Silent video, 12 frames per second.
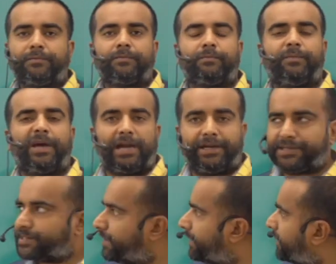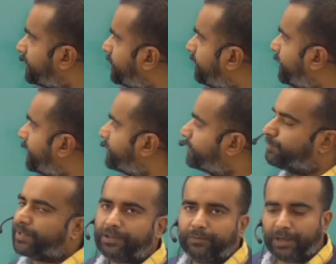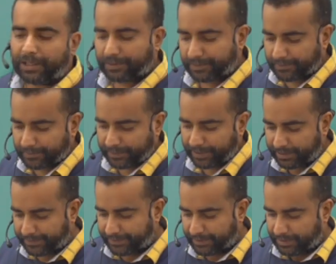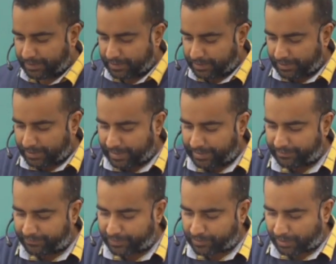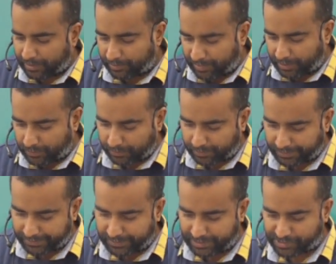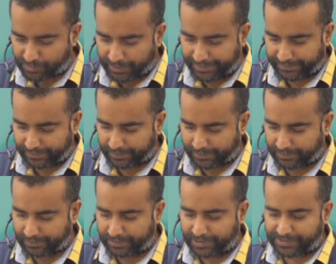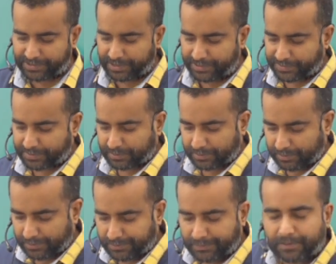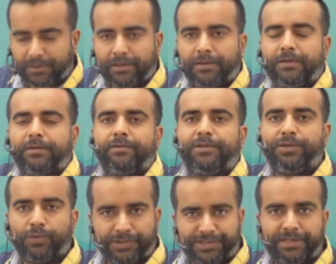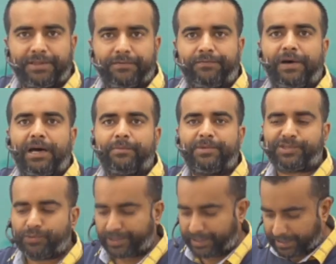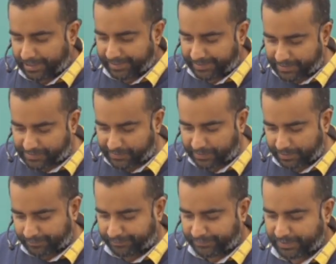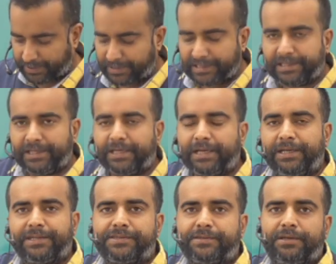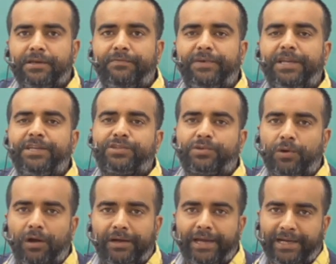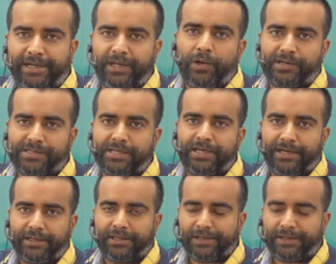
bad status of this Patwa, okay? And if we talk about this one, this is used in the pharmaceutical industry. It is a very strong antioxidant.